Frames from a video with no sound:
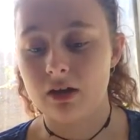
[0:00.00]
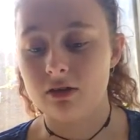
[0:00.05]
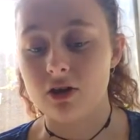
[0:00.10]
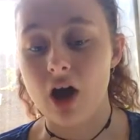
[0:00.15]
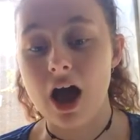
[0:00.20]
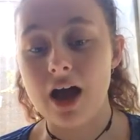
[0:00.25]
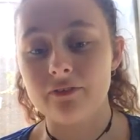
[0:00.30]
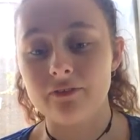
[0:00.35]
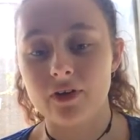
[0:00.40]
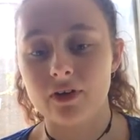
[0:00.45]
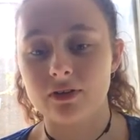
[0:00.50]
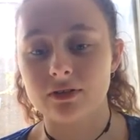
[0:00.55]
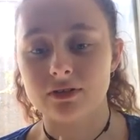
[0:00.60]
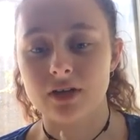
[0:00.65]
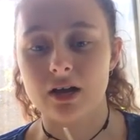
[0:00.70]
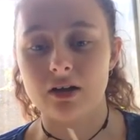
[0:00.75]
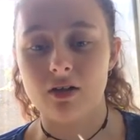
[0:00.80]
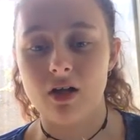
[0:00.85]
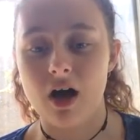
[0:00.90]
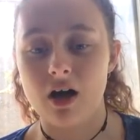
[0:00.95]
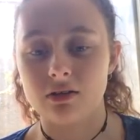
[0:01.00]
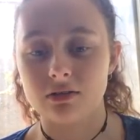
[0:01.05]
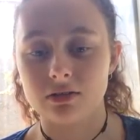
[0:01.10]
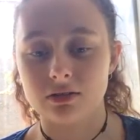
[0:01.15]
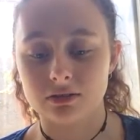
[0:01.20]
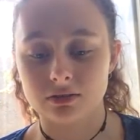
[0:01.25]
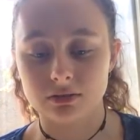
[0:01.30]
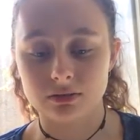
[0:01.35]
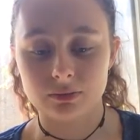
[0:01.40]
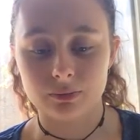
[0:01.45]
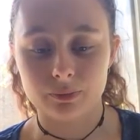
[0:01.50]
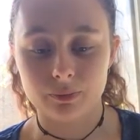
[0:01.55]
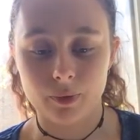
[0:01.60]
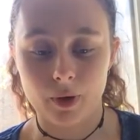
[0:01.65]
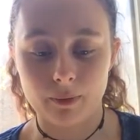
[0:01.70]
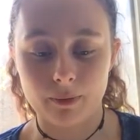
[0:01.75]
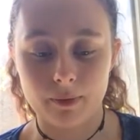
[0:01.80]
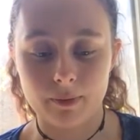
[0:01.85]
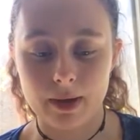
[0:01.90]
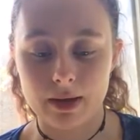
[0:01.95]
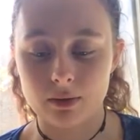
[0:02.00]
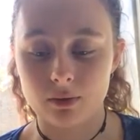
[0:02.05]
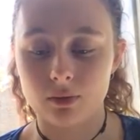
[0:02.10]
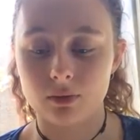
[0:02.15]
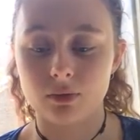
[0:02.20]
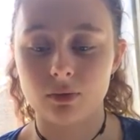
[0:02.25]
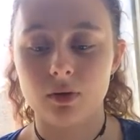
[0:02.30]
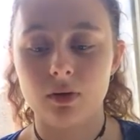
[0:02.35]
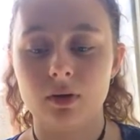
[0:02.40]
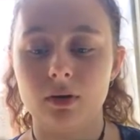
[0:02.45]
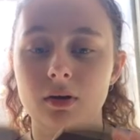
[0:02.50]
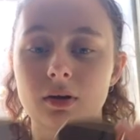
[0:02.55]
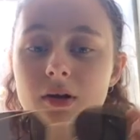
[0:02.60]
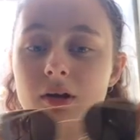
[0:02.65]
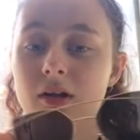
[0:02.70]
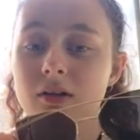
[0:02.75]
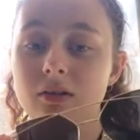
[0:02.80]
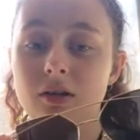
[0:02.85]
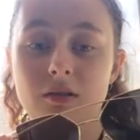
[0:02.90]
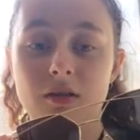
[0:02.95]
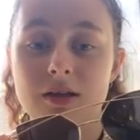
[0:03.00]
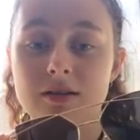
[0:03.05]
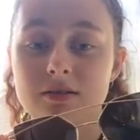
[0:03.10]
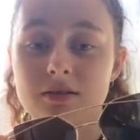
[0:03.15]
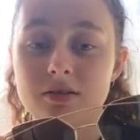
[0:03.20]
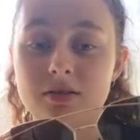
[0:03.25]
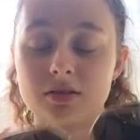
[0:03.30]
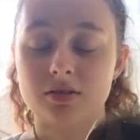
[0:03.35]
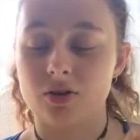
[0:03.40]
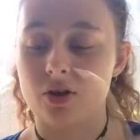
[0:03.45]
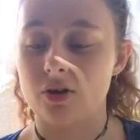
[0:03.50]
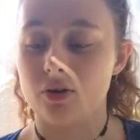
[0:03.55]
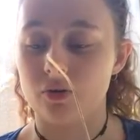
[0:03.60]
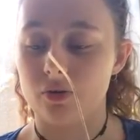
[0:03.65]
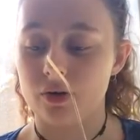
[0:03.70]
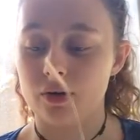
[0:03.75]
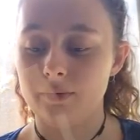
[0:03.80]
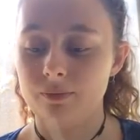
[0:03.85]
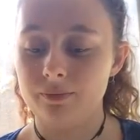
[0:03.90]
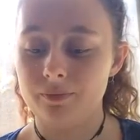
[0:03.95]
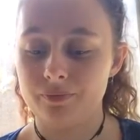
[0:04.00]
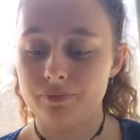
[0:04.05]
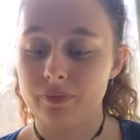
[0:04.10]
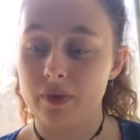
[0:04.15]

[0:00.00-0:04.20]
nice film sunglasses, proper metal. The lenses are so good.